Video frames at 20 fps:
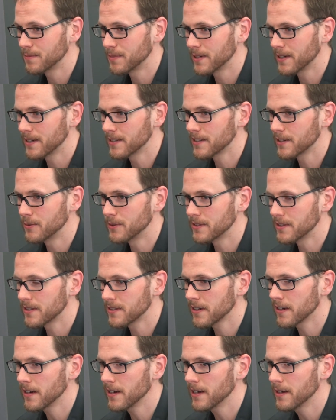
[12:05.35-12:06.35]
because it was a
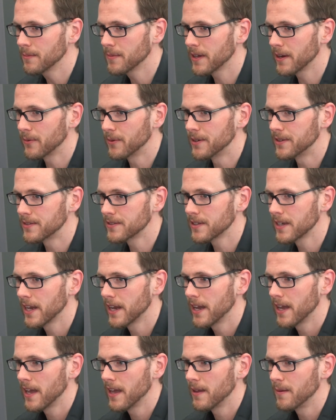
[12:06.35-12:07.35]
time that was
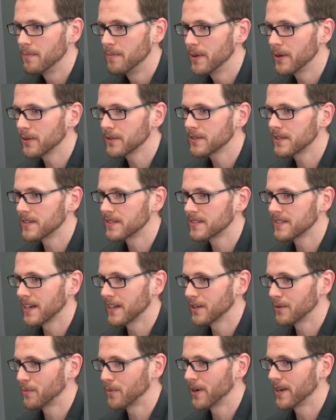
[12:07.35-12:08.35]
built to
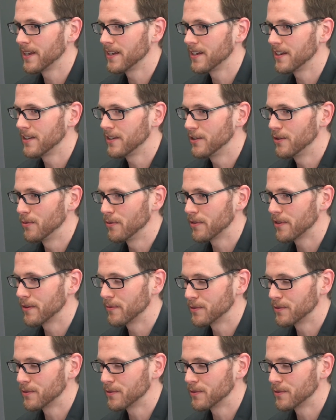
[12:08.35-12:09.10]
celebrate youth.